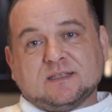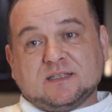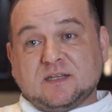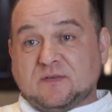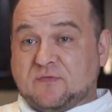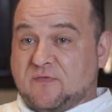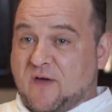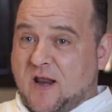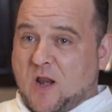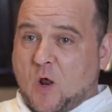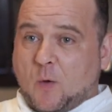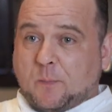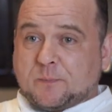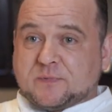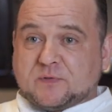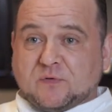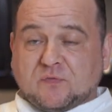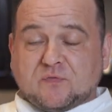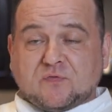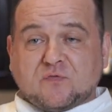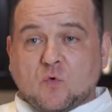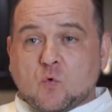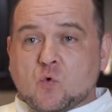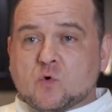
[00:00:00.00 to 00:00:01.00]
develop
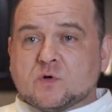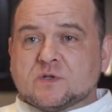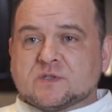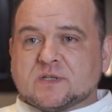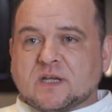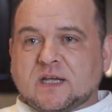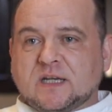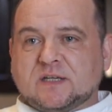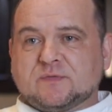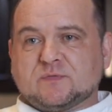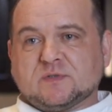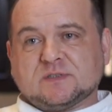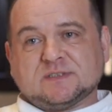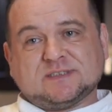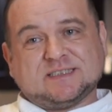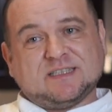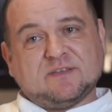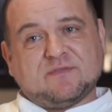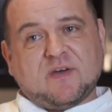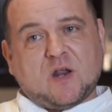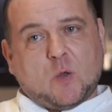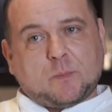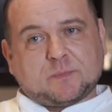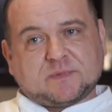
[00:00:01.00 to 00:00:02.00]
the food, it will
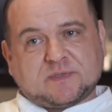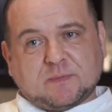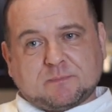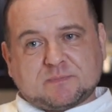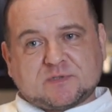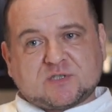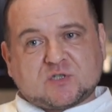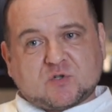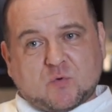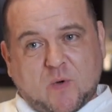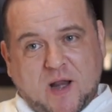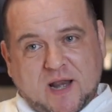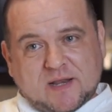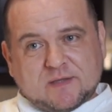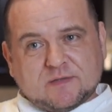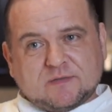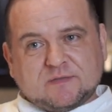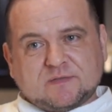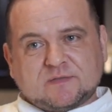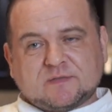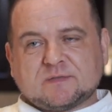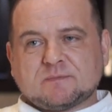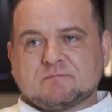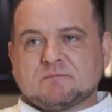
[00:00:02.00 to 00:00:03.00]
develop the
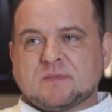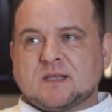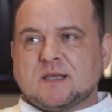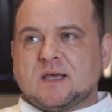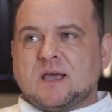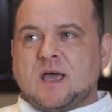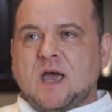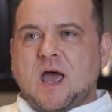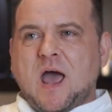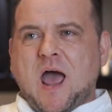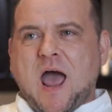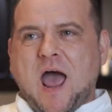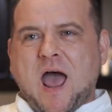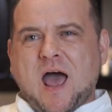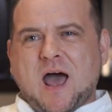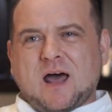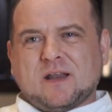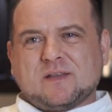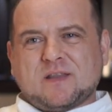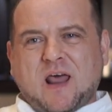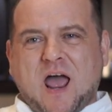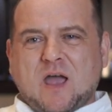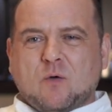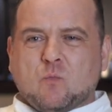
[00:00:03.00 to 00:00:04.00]
trends,
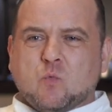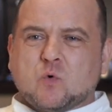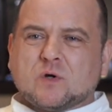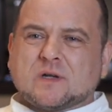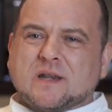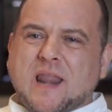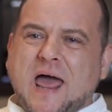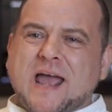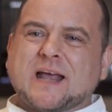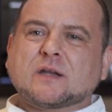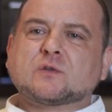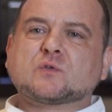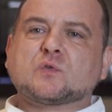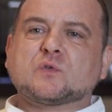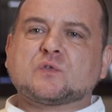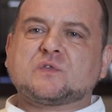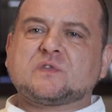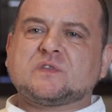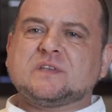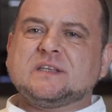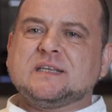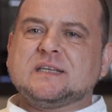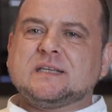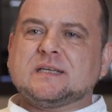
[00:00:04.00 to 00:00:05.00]
and I would like to
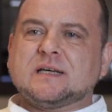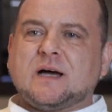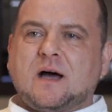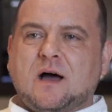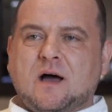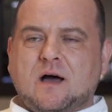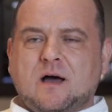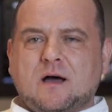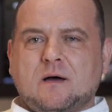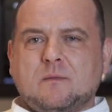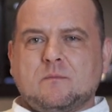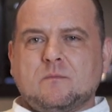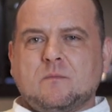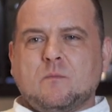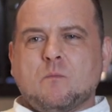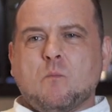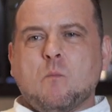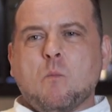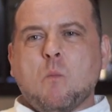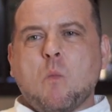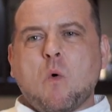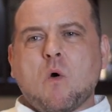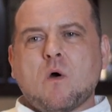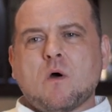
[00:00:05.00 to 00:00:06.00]
see
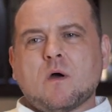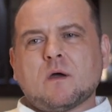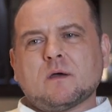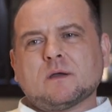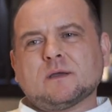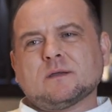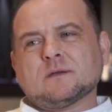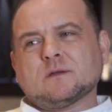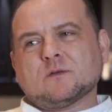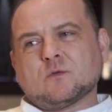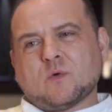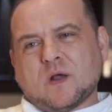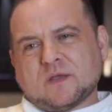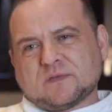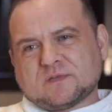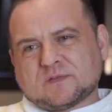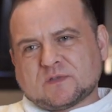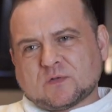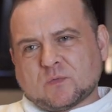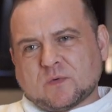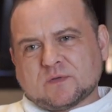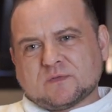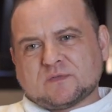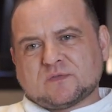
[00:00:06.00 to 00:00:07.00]
more
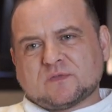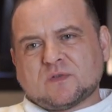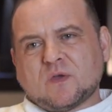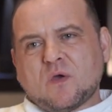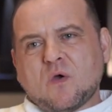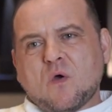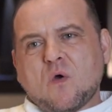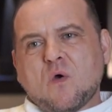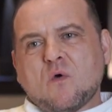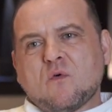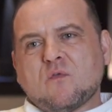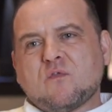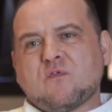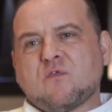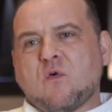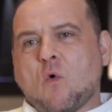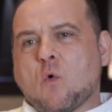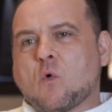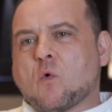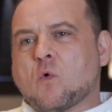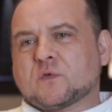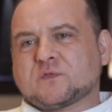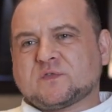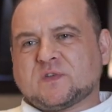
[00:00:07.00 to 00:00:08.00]
restaurants
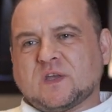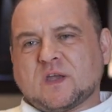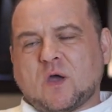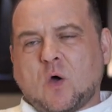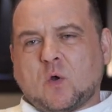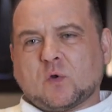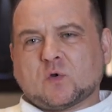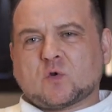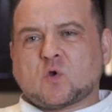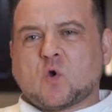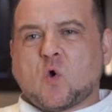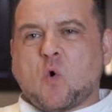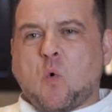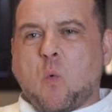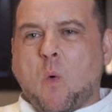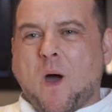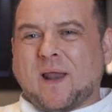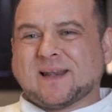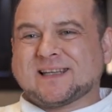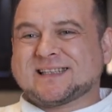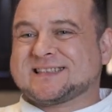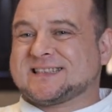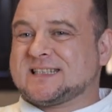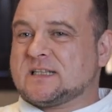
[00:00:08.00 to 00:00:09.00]
focusing on
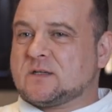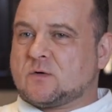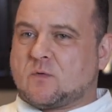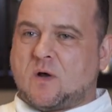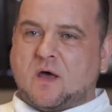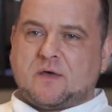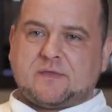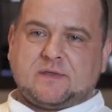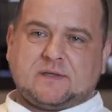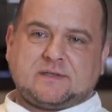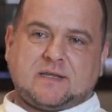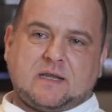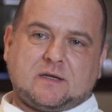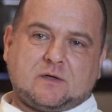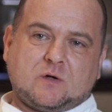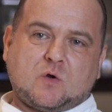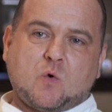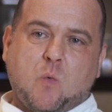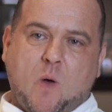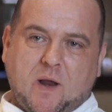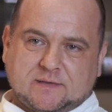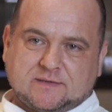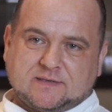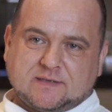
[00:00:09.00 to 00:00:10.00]
quality rather than
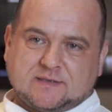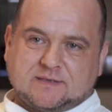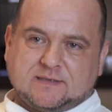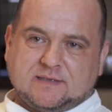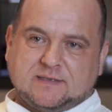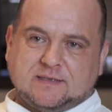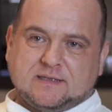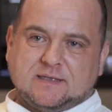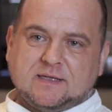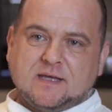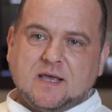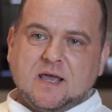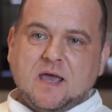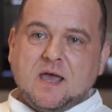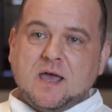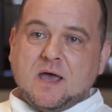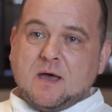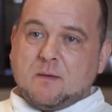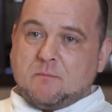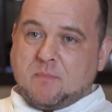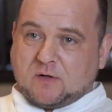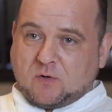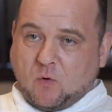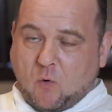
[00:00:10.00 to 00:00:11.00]
quantity.
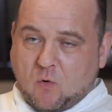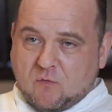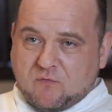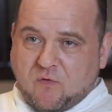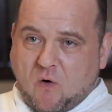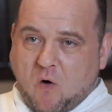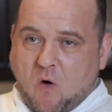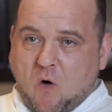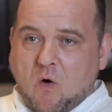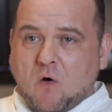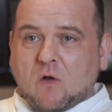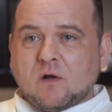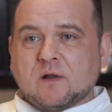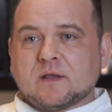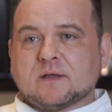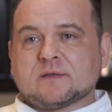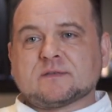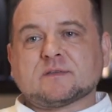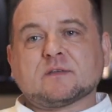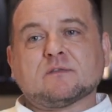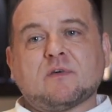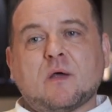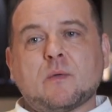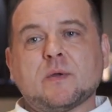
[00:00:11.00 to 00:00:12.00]
Yeah. But overall,
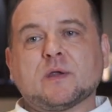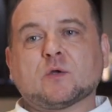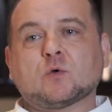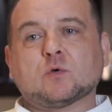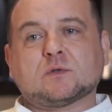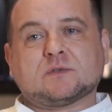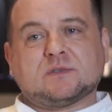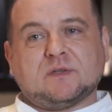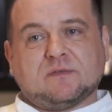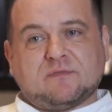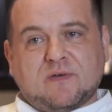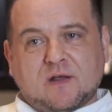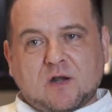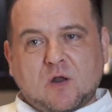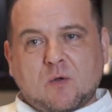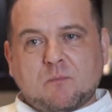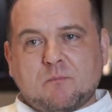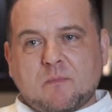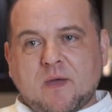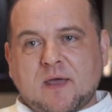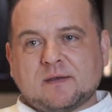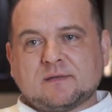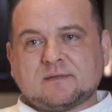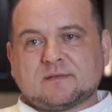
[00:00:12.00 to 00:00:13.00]
it's a very good
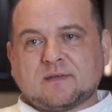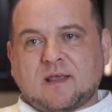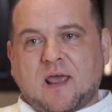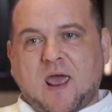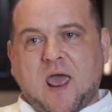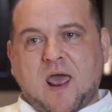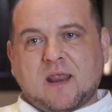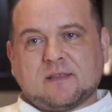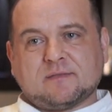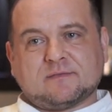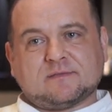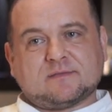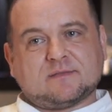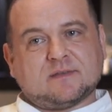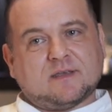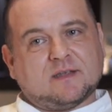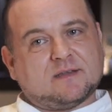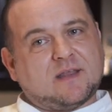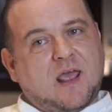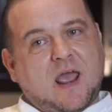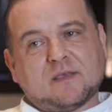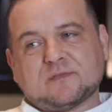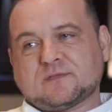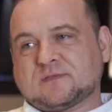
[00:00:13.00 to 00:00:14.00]
development, and
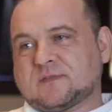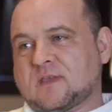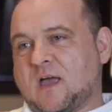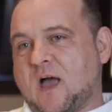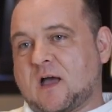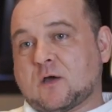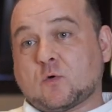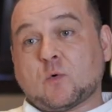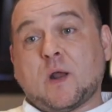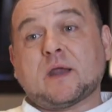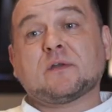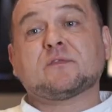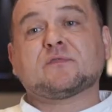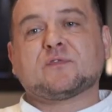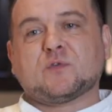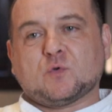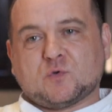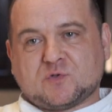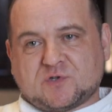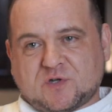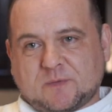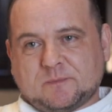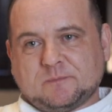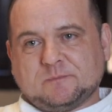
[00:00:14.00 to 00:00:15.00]
it has a great
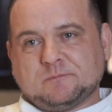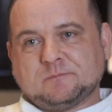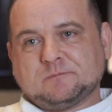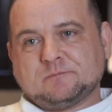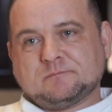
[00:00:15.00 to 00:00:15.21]
future.